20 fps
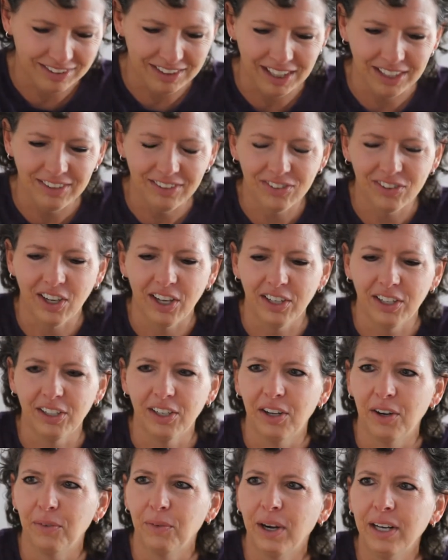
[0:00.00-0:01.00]
and I
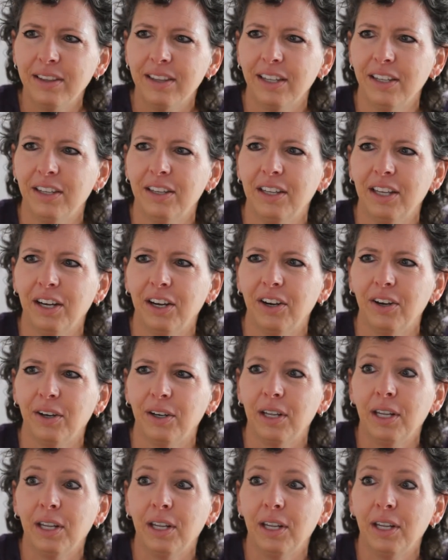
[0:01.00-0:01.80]
decided right then and there,